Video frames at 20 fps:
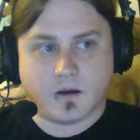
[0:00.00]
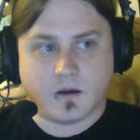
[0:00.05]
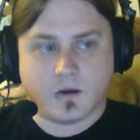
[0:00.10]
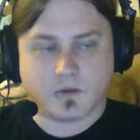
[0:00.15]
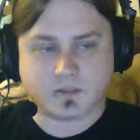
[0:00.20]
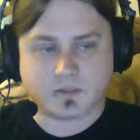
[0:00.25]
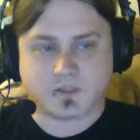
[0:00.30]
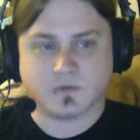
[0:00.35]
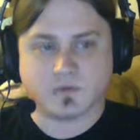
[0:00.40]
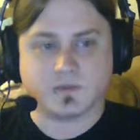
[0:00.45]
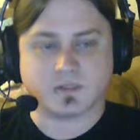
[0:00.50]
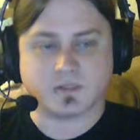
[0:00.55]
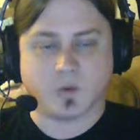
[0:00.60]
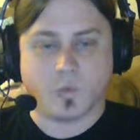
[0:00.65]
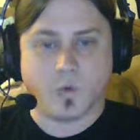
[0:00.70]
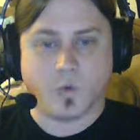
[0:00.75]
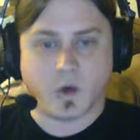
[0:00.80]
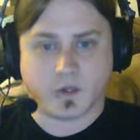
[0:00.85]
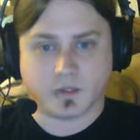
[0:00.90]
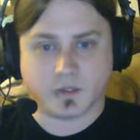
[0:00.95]
also is a
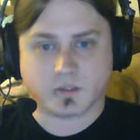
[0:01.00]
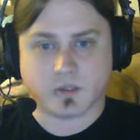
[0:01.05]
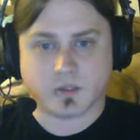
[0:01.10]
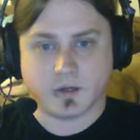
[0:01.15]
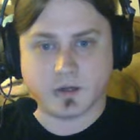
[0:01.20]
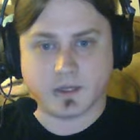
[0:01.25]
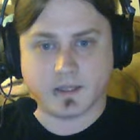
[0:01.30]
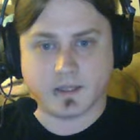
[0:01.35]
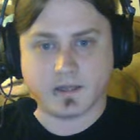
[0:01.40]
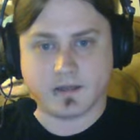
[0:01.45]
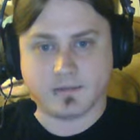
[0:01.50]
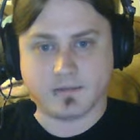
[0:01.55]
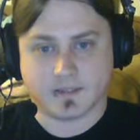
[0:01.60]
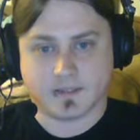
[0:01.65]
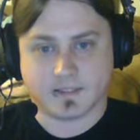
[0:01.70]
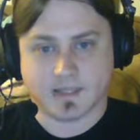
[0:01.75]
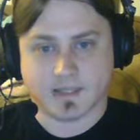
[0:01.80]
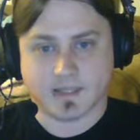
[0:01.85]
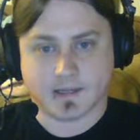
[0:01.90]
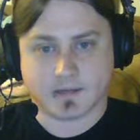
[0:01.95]
water target in
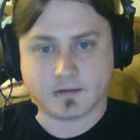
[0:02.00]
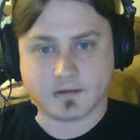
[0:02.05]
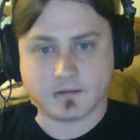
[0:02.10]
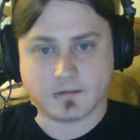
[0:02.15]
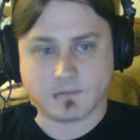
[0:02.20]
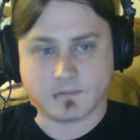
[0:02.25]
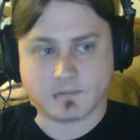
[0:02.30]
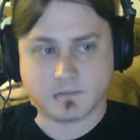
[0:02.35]
the deck.